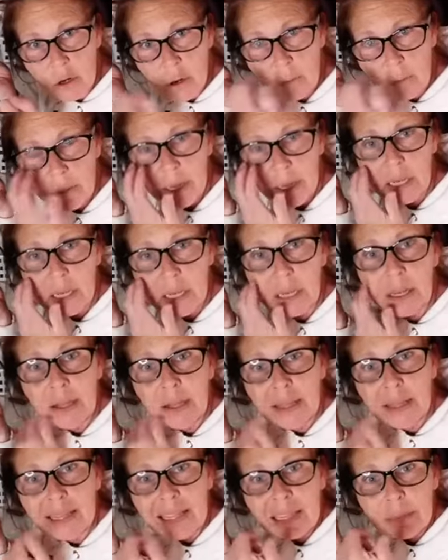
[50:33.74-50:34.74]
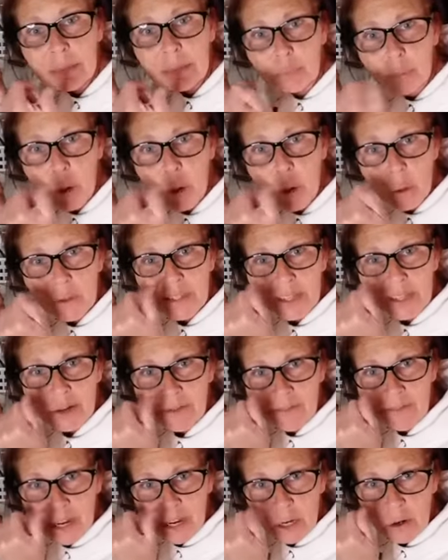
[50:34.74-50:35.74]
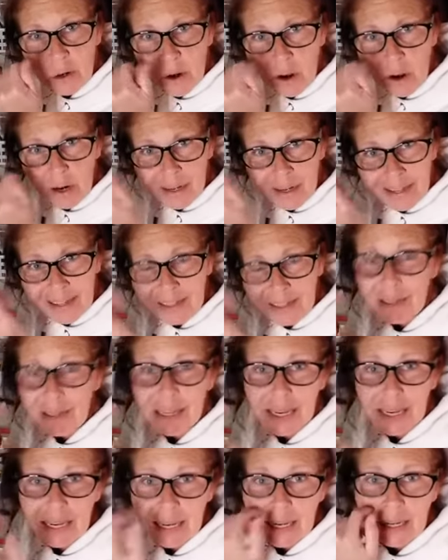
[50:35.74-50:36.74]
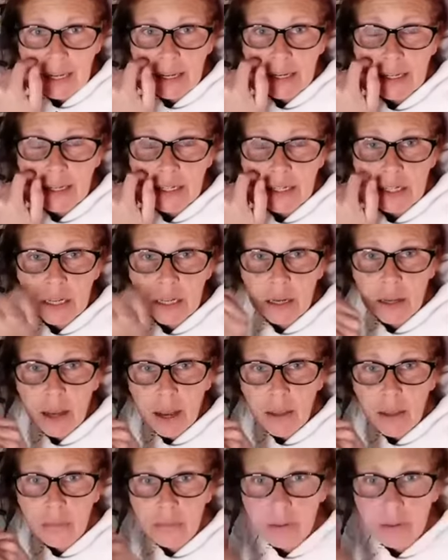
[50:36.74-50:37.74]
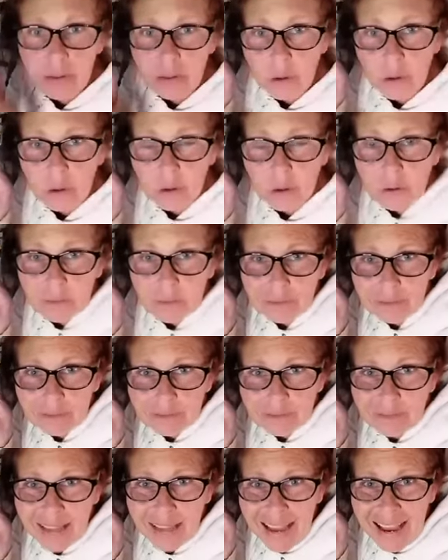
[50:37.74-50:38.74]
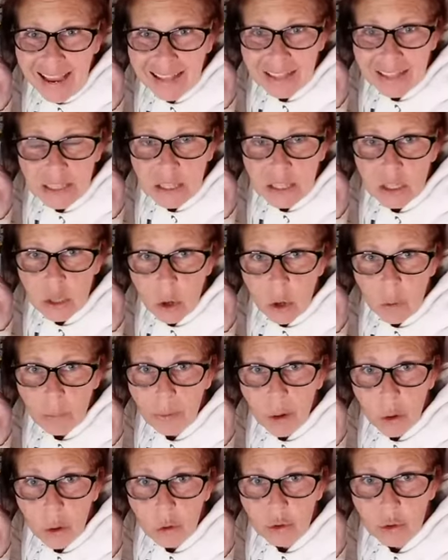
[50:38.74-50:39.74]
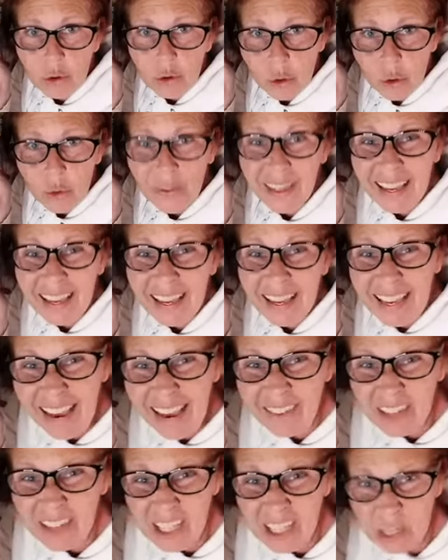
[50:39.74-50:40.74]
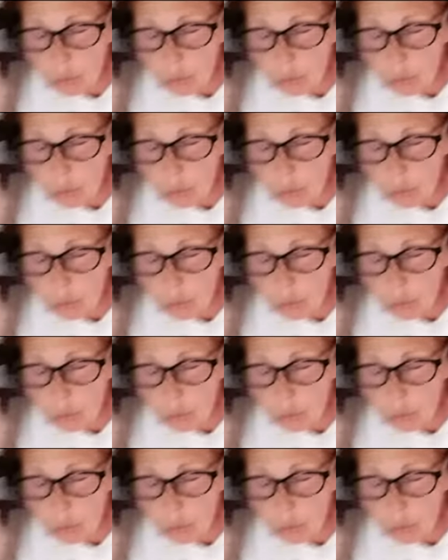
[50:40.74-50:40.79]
nobody pokes their finger on it and uh, the little ends don't poke through the canvas